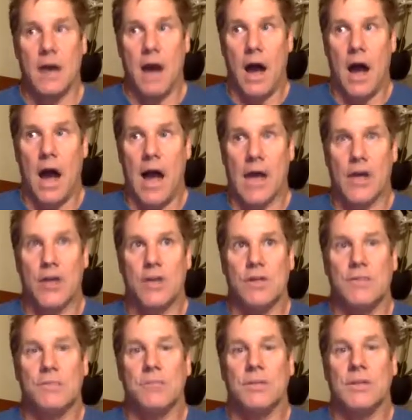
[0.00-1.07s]
I
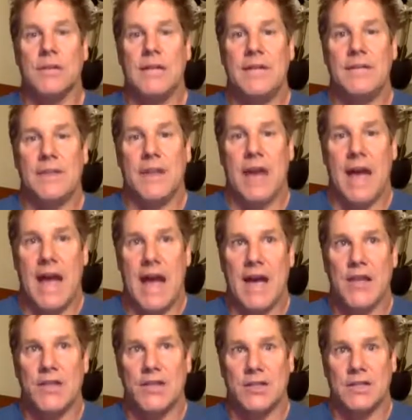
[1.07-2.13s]
couldn't believe it. I
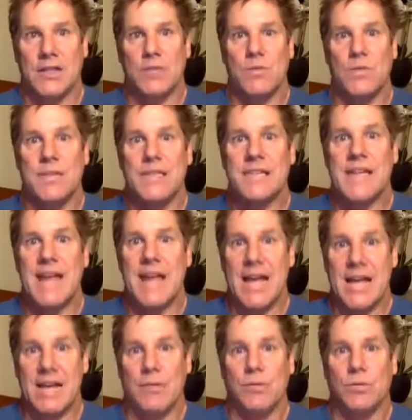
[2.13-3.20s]
actually was
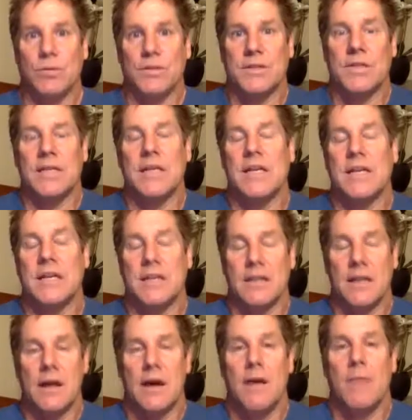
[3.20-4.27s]
able to
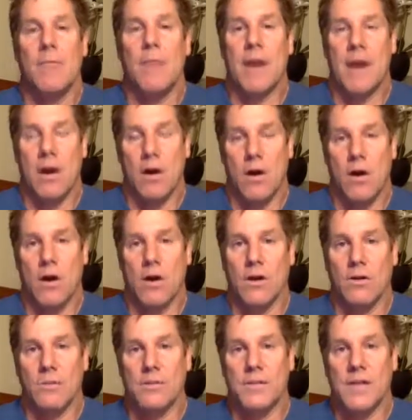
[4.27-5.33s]
get my
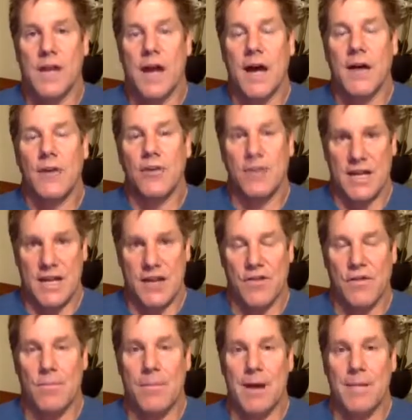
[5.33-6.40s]
arms underneath
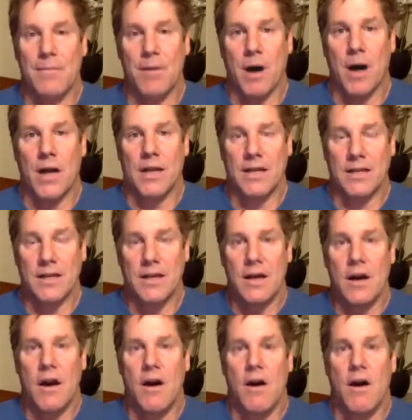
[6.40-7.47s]
my body
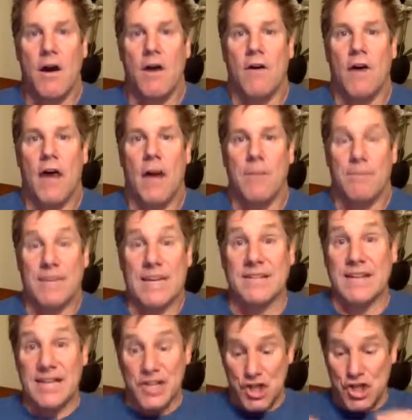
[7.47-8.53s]
because
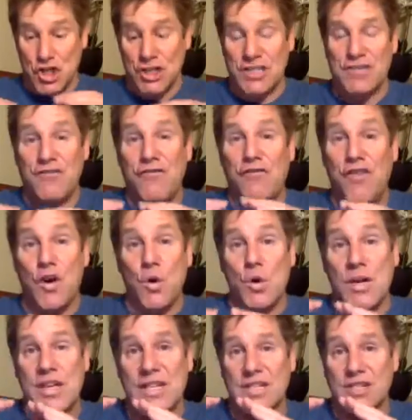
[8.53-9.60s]
I just
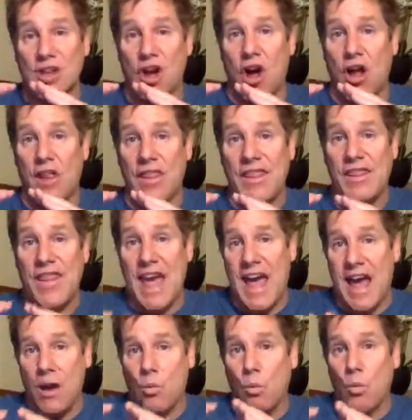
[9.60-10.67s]
focused on
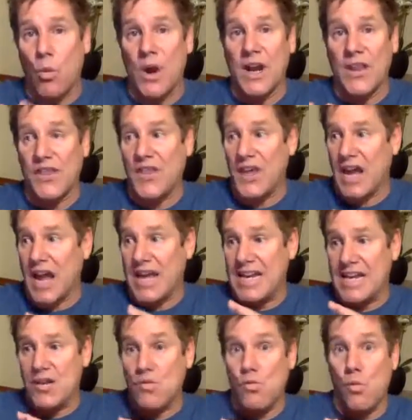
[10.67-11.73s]
that one thing. I
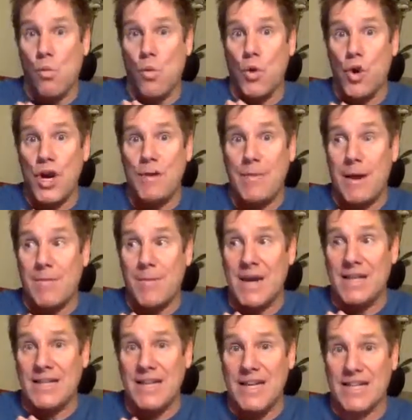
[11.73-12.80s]
didn't worry about
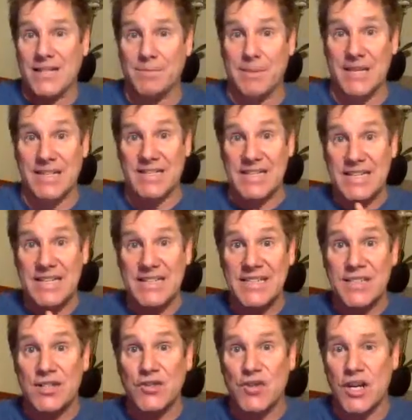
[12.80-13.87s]
my legs because
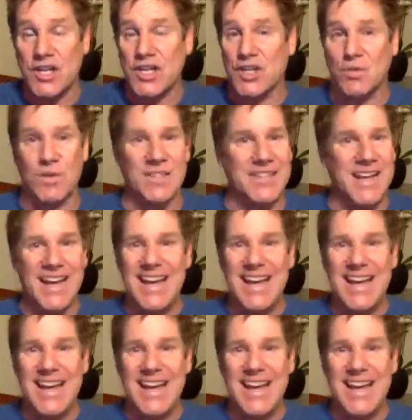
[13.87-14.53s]
his instruction was,